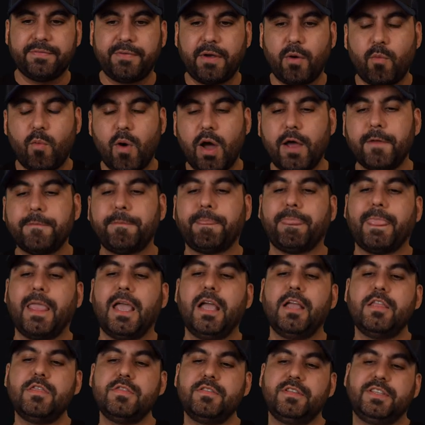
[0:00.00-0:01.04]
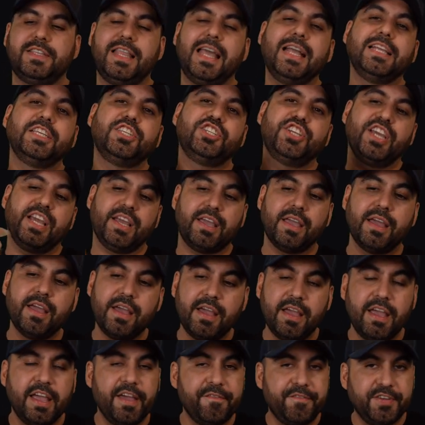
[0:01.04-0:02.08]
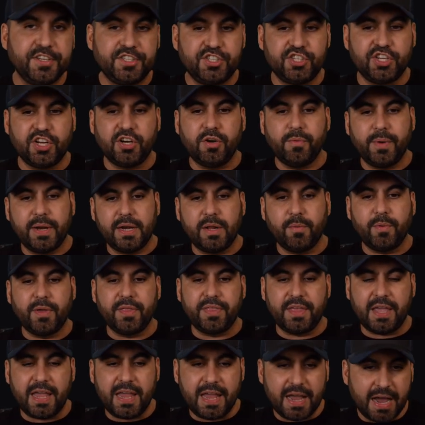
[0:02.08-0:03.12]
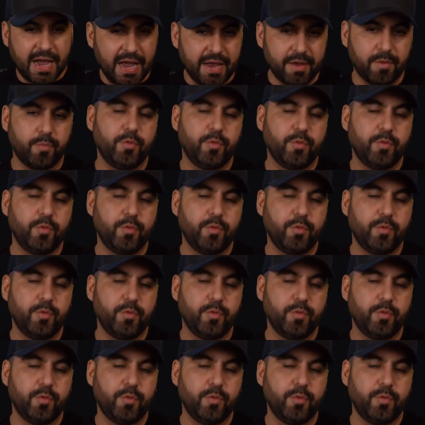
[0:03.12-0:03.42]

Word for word: I want, and then check if it's generated with A I.